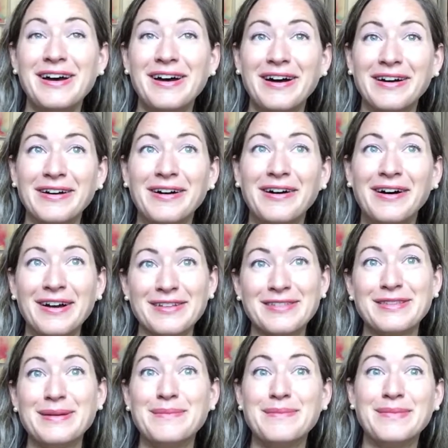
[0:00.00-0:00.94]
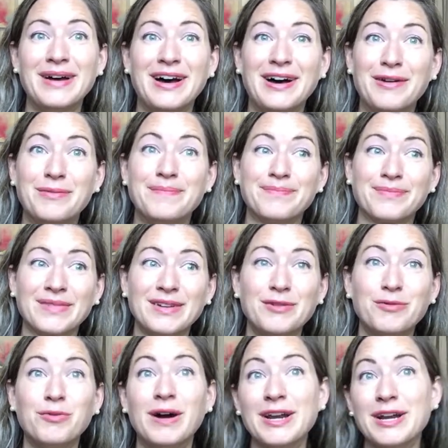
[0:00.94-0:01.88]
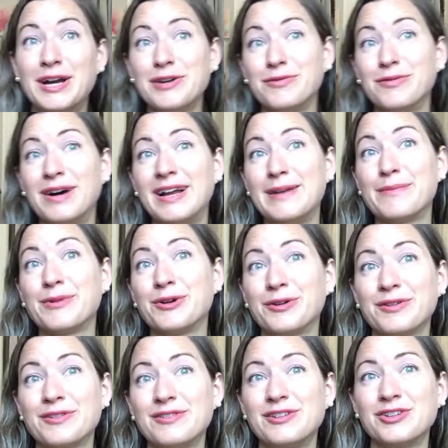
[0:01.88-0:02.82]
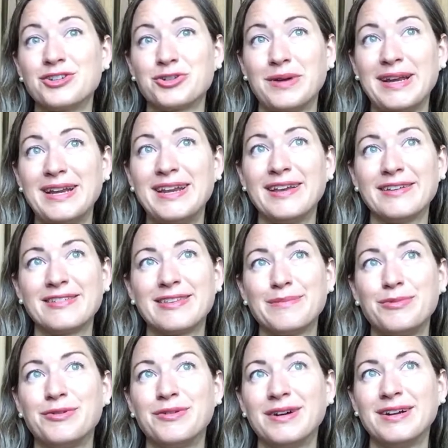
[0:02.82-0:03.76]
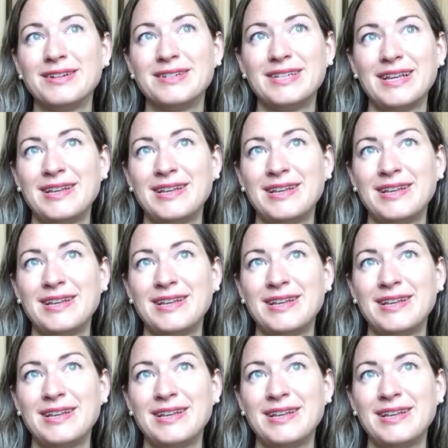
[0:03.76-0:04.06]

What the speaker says: our awesome one-on-one personal training support.